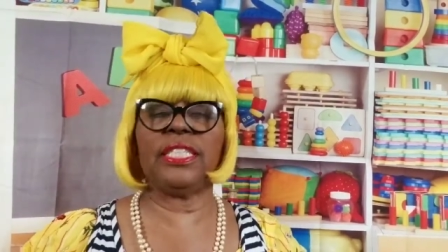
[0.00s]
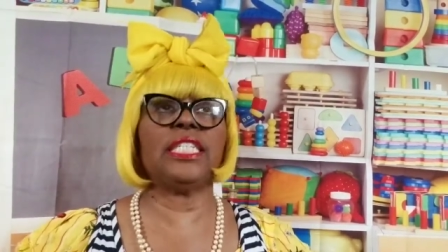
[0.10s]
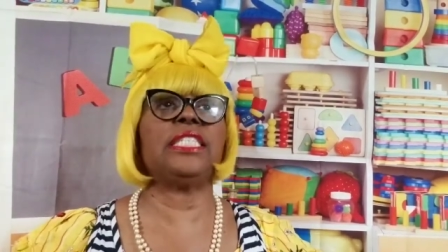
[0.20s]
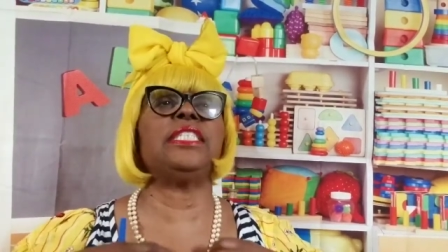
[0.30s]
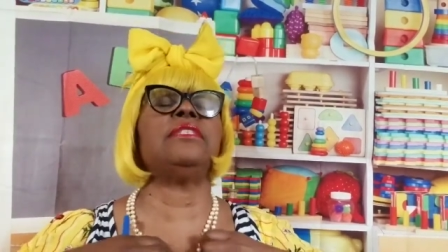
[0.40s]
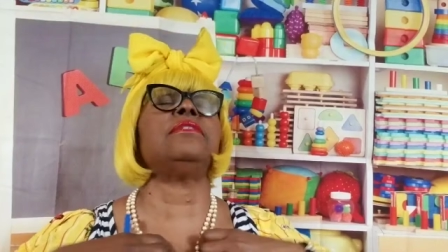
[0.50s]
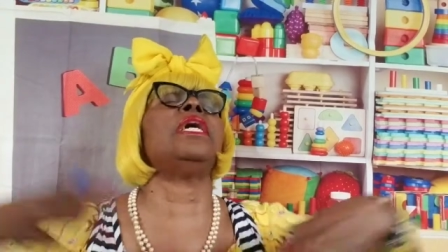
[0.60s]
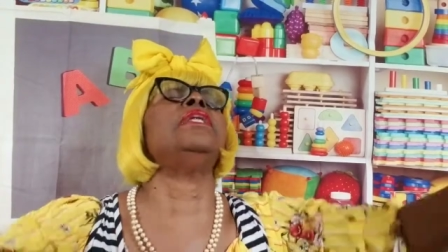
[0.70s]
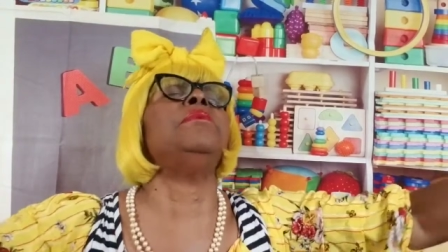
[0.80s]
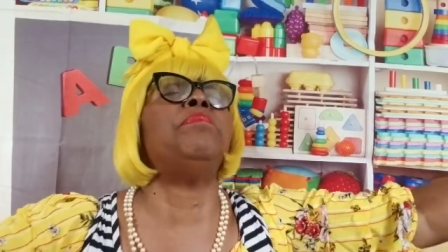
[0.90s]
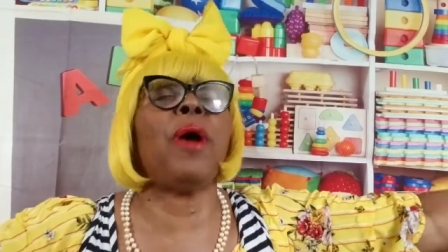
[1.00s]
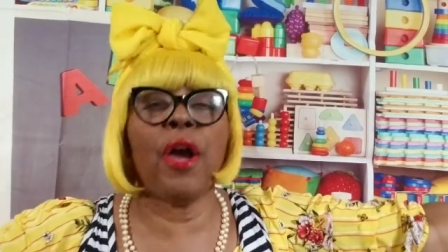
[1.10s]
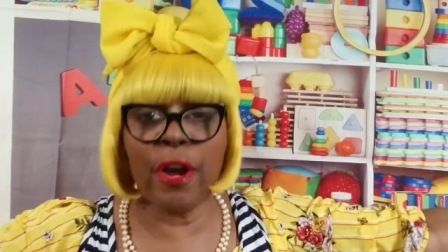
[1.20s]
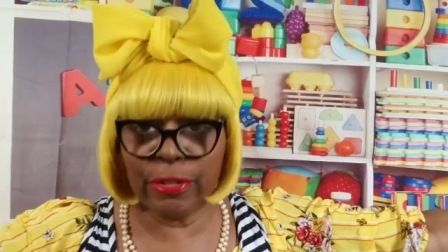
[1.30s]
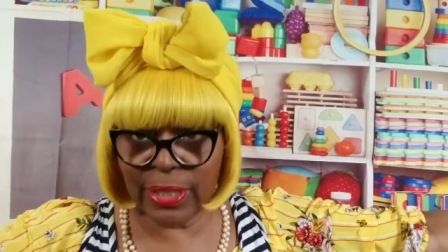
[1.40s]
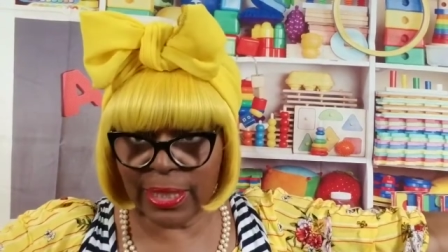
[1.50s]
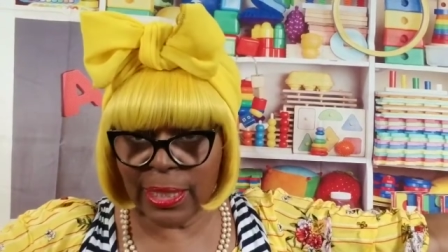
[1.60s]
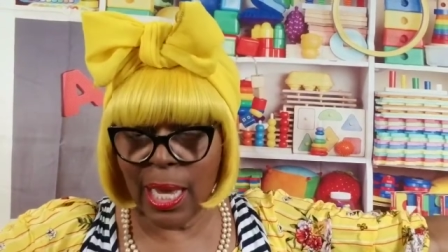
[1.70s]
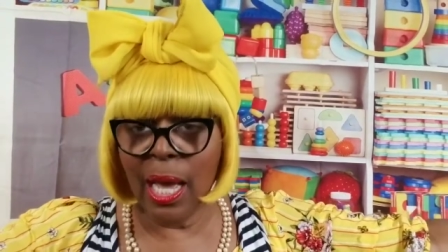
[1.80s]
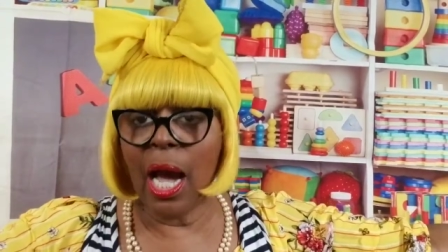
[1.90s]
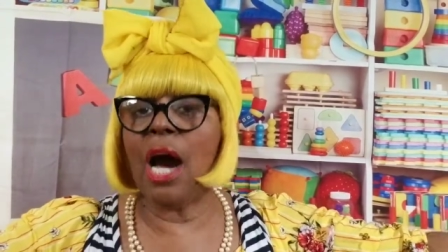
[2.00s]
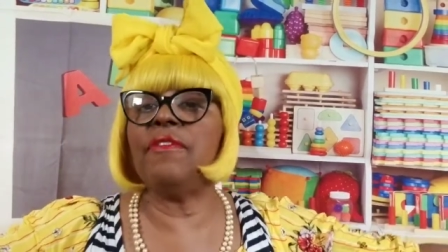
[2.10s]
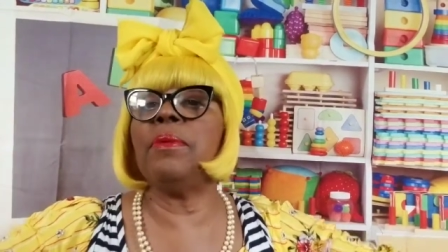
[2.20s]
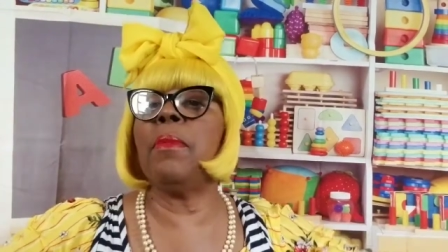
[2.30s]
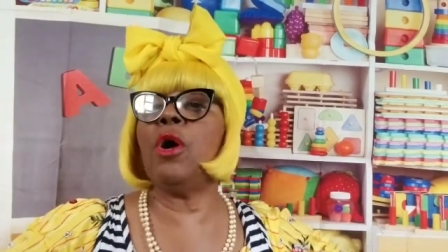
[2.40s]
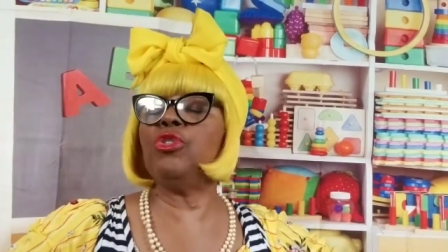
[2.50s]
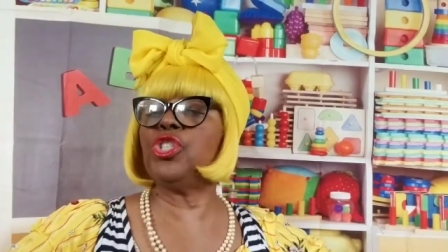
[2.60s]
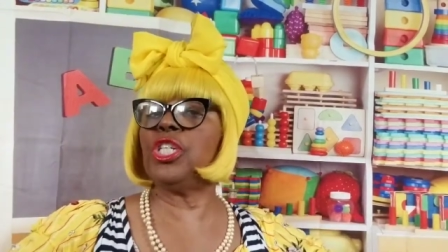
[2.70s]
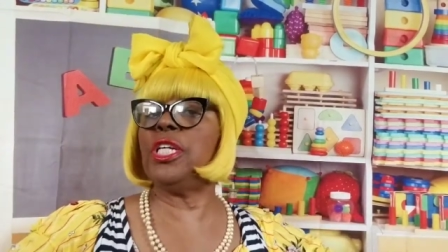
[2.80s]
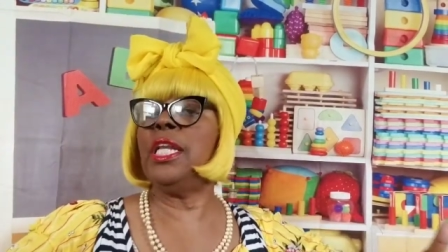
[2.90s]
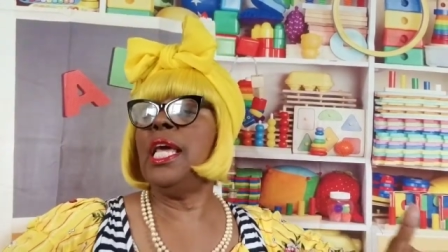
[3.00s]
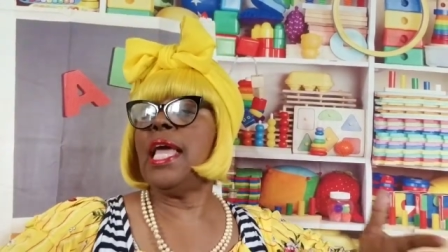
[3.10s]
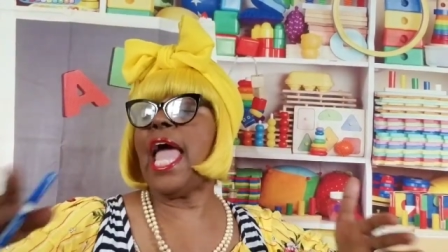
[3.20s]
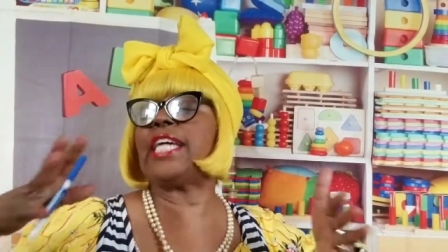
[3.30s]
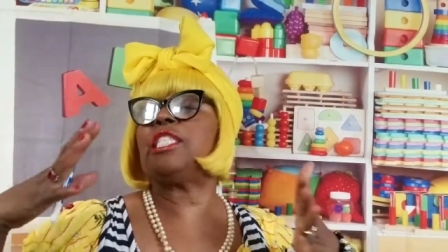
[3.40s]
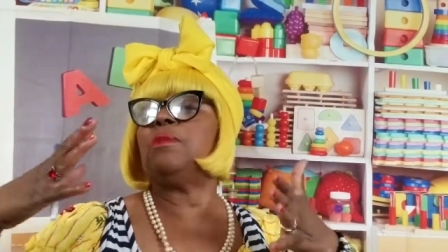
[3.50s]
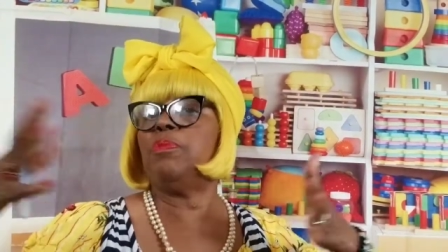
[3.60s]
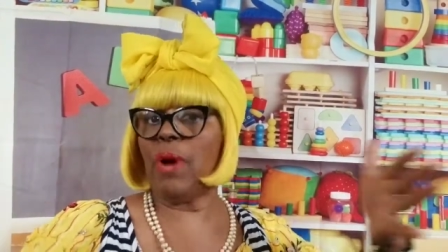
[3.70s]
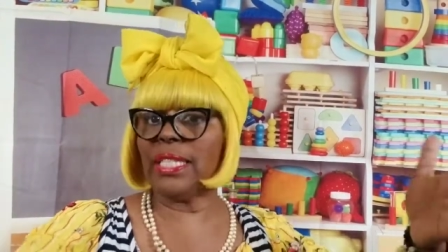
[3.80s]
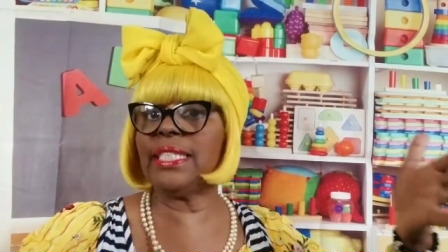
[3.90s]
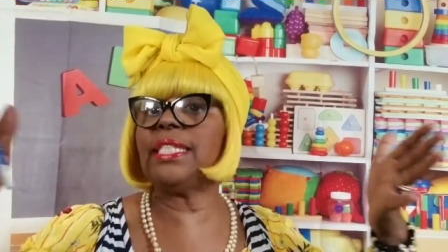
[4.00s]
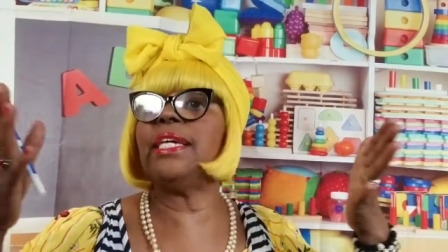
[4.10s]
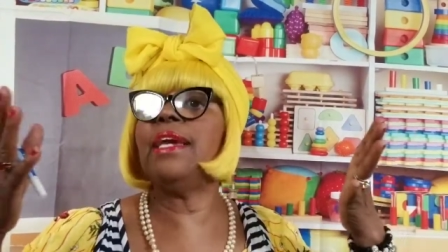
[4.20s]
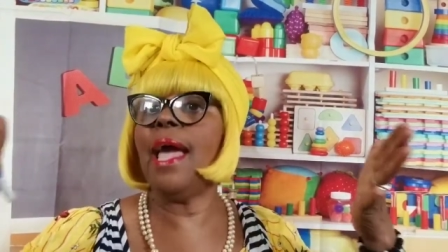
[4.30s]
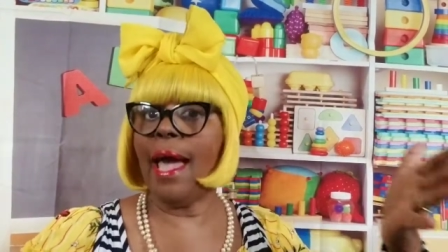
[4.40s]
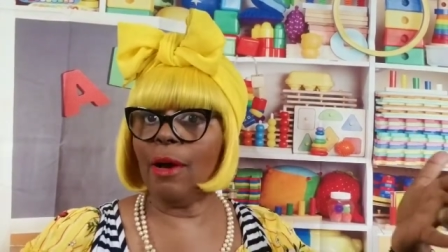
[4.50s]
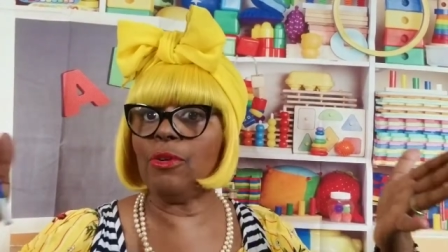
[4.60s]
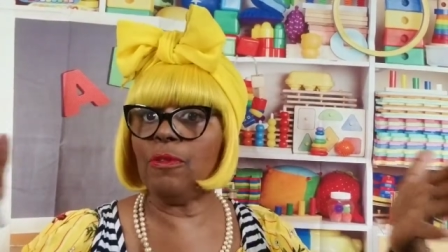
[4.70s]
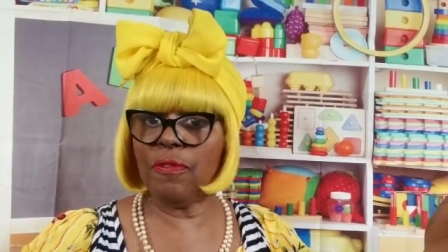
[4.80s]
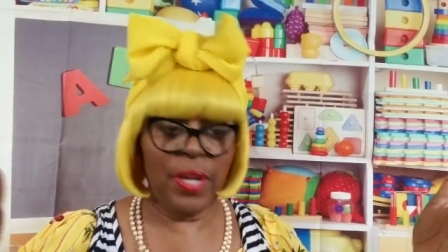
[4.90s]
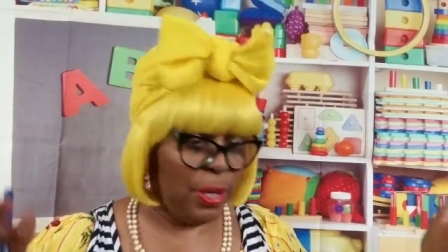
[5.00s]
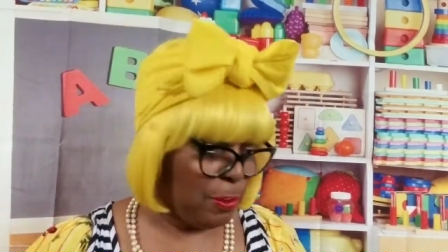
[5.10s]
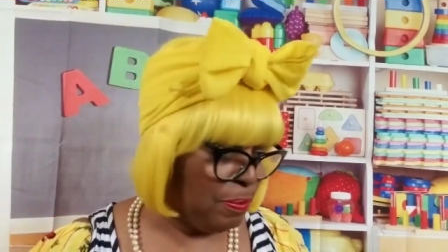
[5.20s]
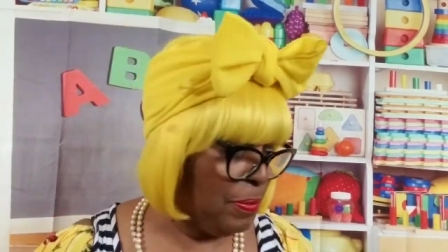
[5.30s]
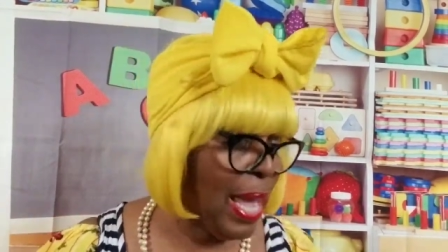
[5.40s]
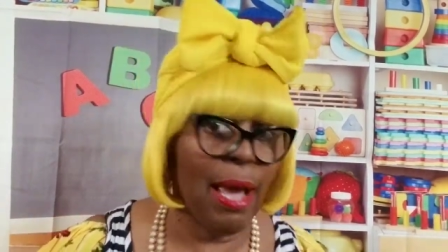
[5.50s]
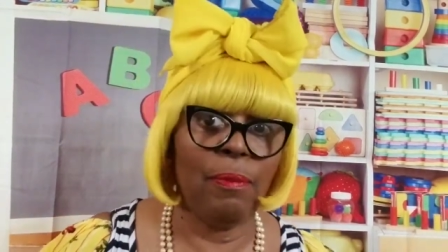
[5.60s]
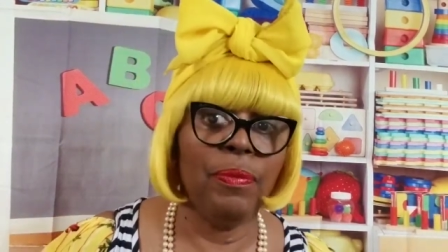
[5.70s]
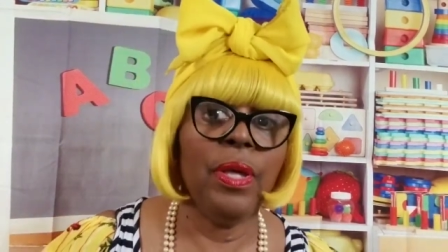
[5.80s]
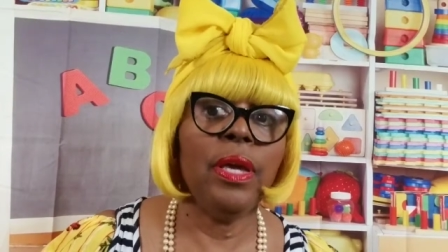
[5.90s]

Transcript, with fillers: It's a sudden burst of emotion expressing how you feel. Now,